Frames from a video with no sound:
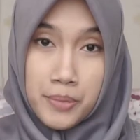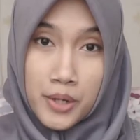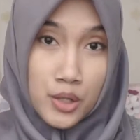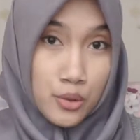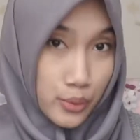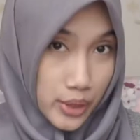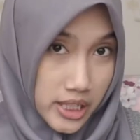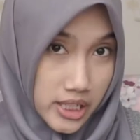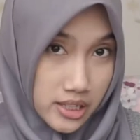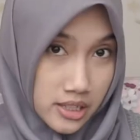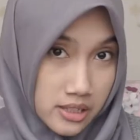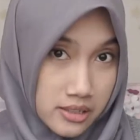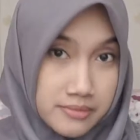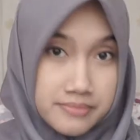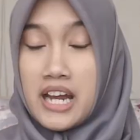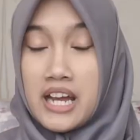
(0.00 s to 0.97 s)
per week,
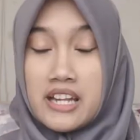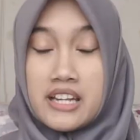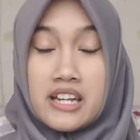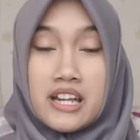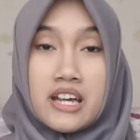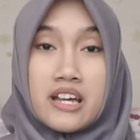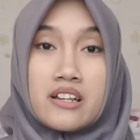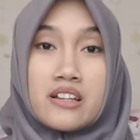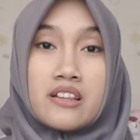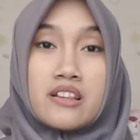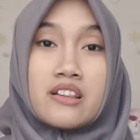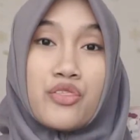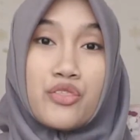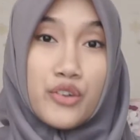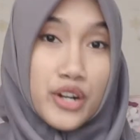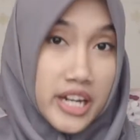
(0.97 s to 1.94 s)
and then
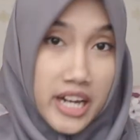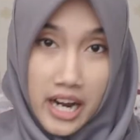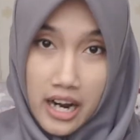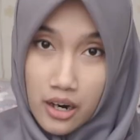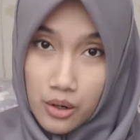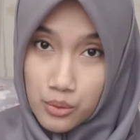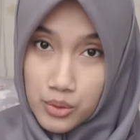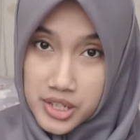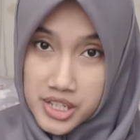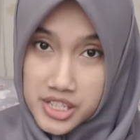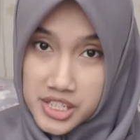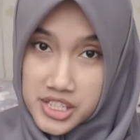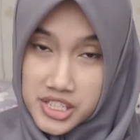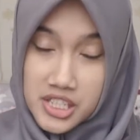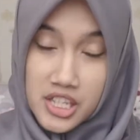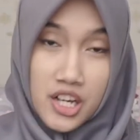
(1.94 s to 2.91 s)
3
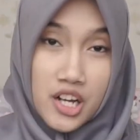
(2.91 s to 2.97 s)
hours